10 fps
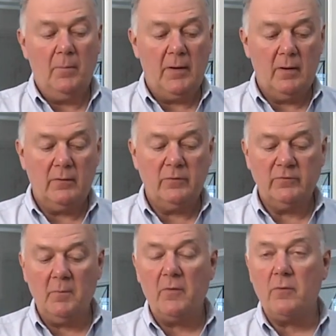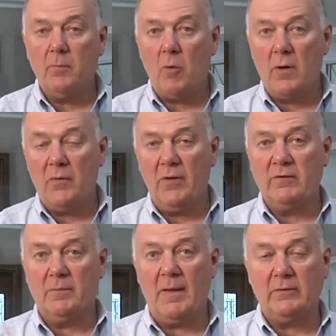But there's some other important
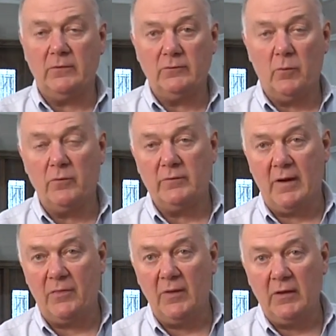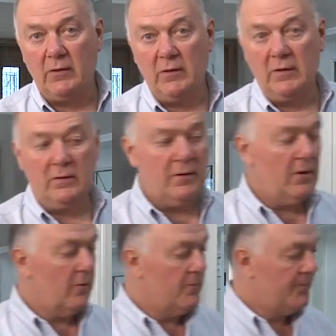things about these doors that I think you need to
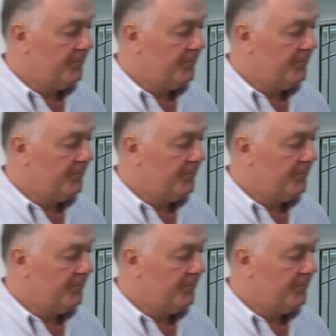know.